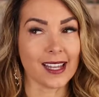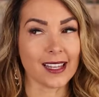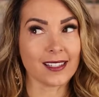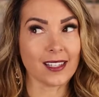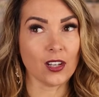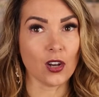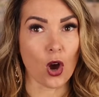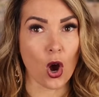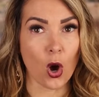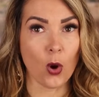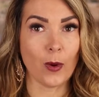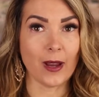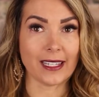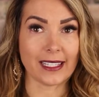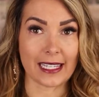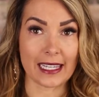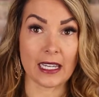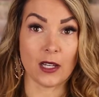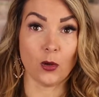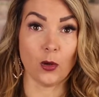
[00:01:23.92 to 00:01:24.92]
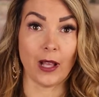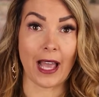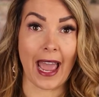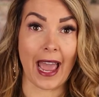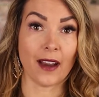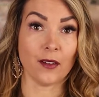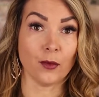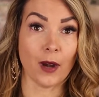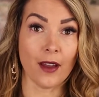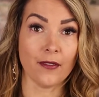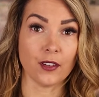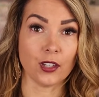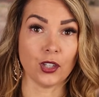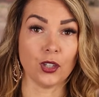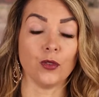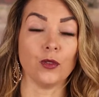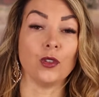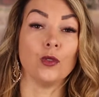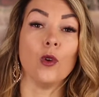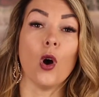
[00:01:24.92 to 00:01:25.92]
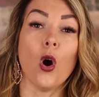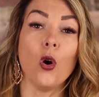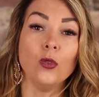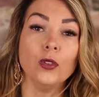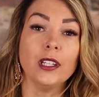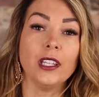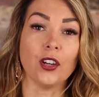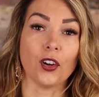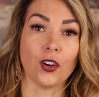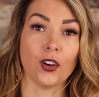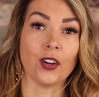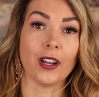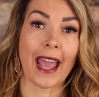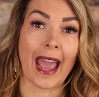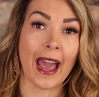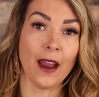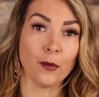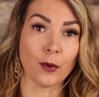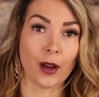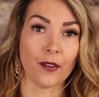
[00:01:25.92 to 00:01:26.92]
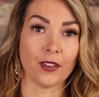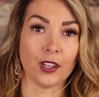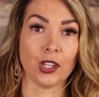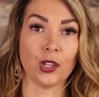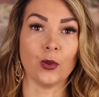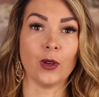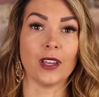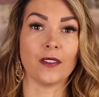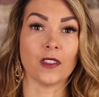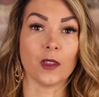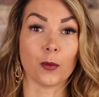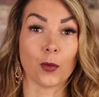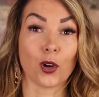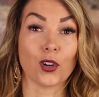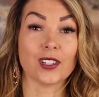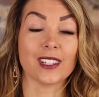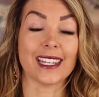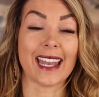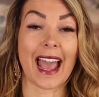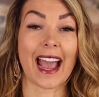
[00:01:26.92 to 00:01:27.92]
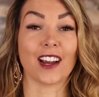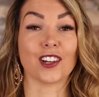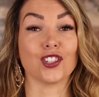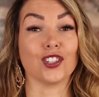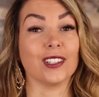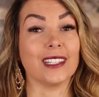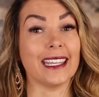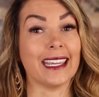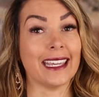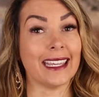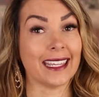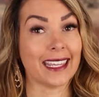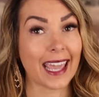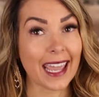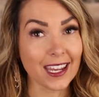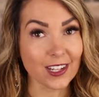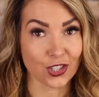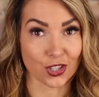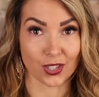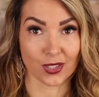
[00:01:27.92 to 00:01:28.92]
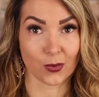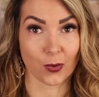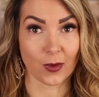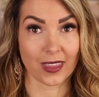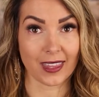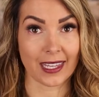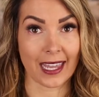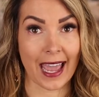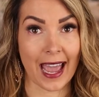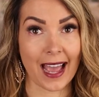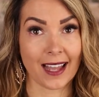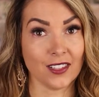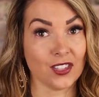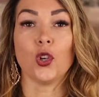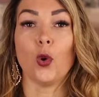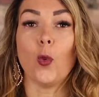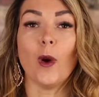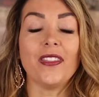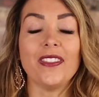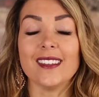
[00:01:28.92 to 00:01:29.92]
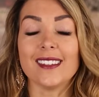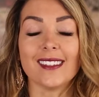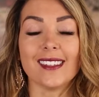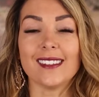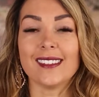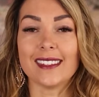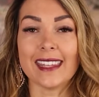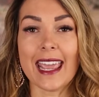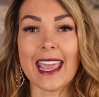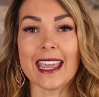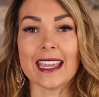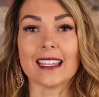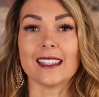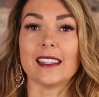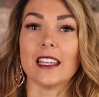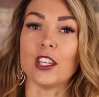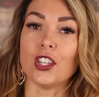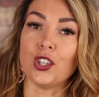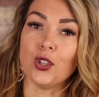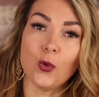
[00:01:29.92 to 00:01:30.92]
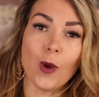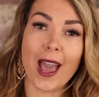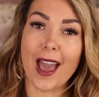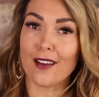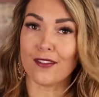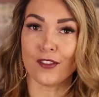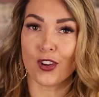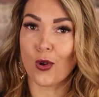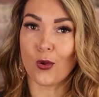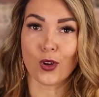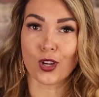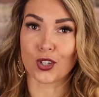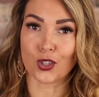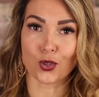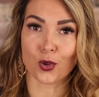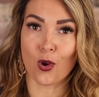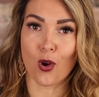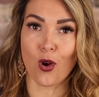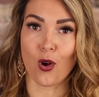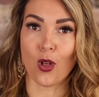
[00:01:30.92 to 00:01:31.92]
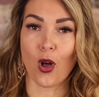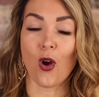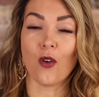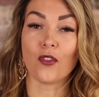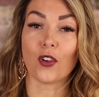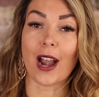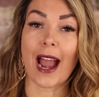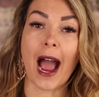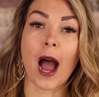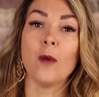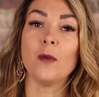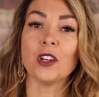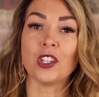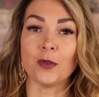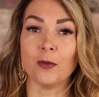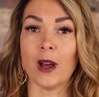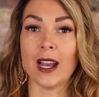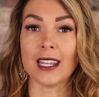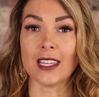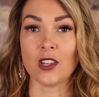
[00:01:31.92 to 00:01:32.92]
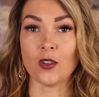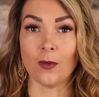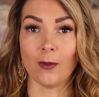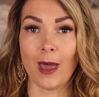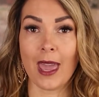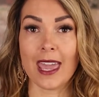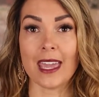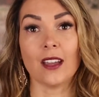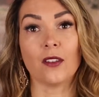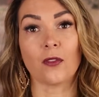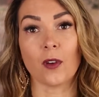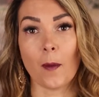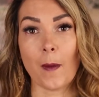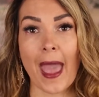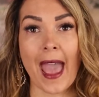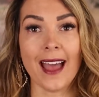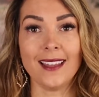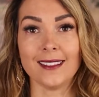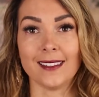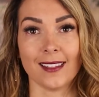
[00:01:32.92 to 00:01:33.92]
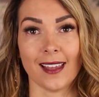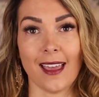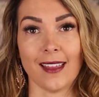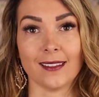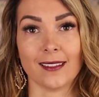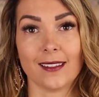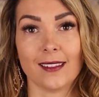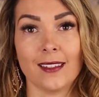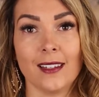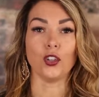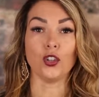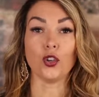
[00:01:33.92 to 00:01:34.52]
doesn't always equal ad revenue. You only earn ad revenue if the person actually engages with the ad. So what this is saying is that you have no control over how much money you make from AdSense.